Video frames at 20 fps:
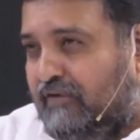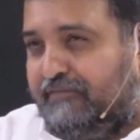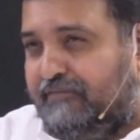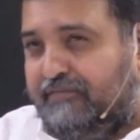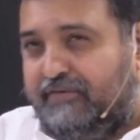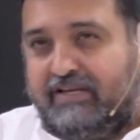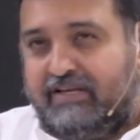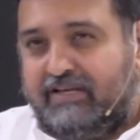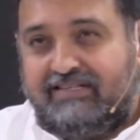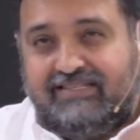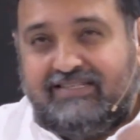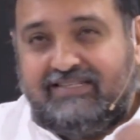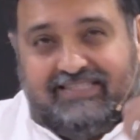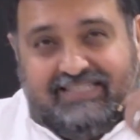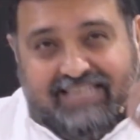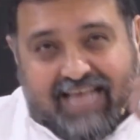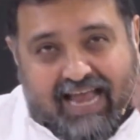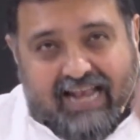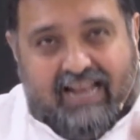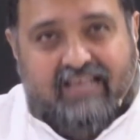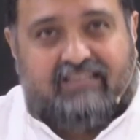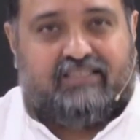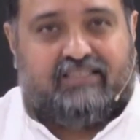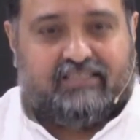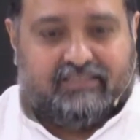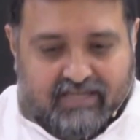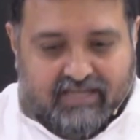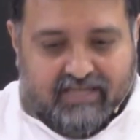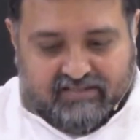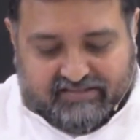
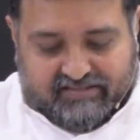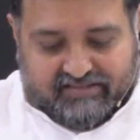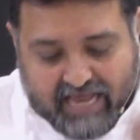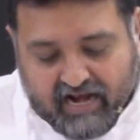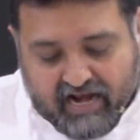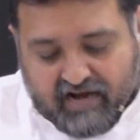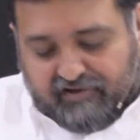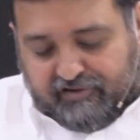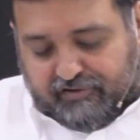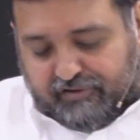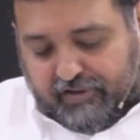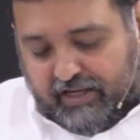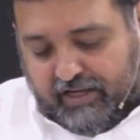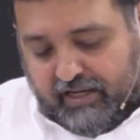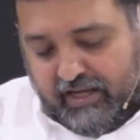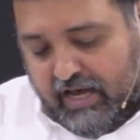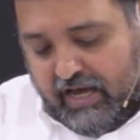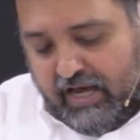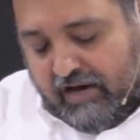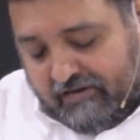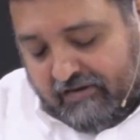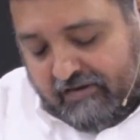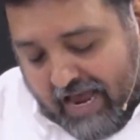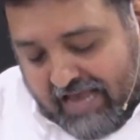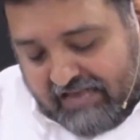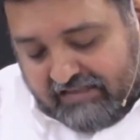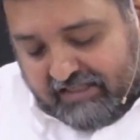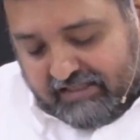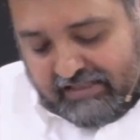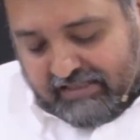zealotry,
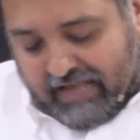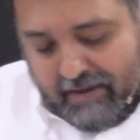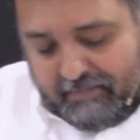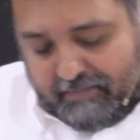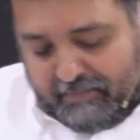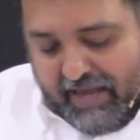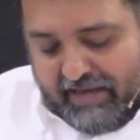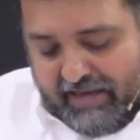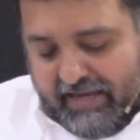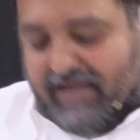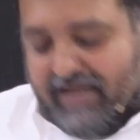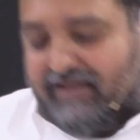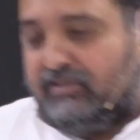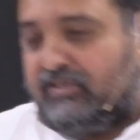rises up against the